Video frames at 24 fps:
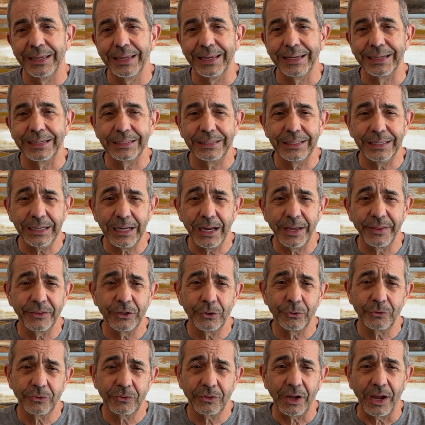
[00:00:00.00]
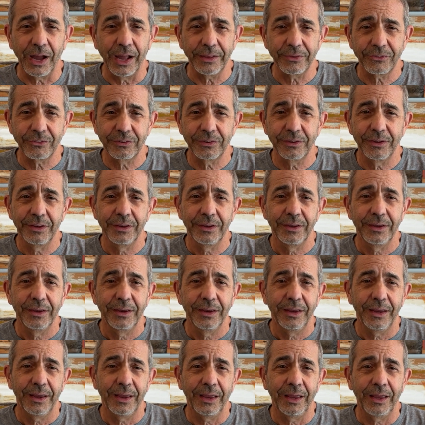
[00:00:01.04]
And click on those dots
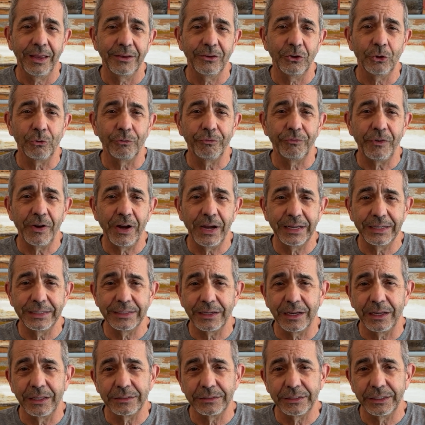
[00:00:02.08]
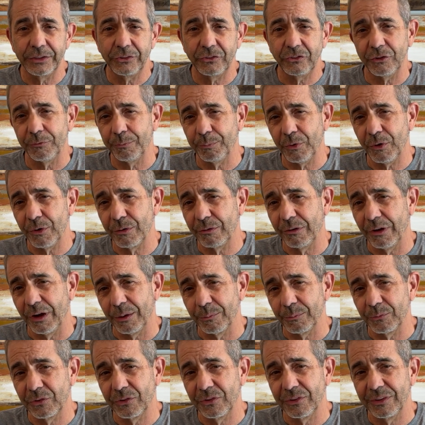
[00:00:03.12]
and you'll find a list of
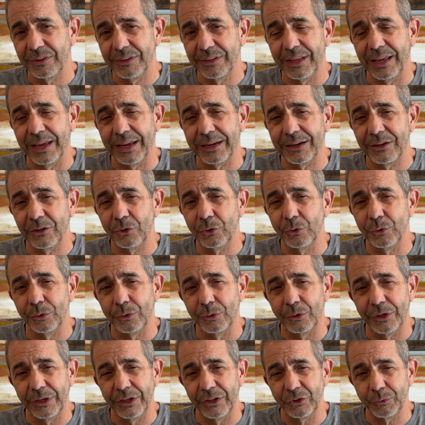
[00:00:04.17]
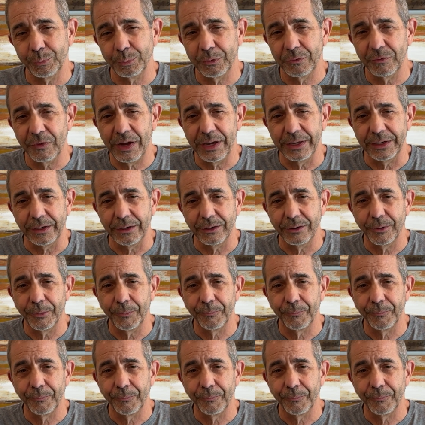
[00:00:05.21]
programs that Google has provided.